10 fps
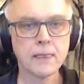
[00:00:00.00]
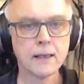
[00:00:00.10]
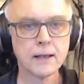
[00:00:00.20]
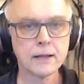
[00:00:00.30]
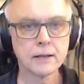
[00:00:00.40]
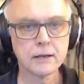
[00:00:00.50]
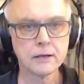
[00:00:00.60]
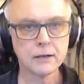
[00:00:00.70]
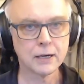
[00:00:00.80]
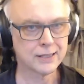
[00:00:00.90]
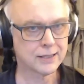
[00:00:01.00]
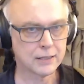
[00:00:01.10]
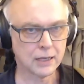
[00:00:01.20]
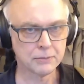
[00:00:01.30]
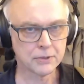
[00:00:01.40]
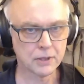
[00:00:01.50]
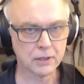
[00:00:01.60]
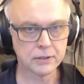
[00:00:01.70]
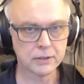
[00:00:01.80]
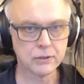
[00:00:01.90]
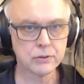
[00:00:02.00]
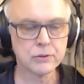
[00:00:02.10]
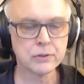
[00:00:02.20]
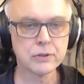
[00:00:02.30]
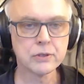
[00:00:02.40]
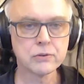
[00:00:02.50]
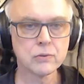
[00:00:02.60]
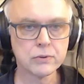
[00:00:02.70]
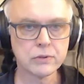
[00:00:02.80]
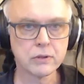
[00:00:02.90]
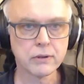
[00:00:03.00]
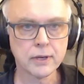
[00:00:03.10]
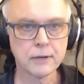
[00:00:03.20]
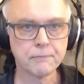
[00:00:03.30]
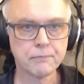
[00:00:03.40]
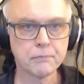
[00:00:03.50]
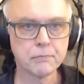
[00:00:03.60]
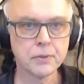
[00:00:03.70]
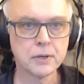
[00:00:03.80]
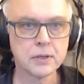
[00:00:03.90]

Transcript: And I'm still, new to this roasted thing, but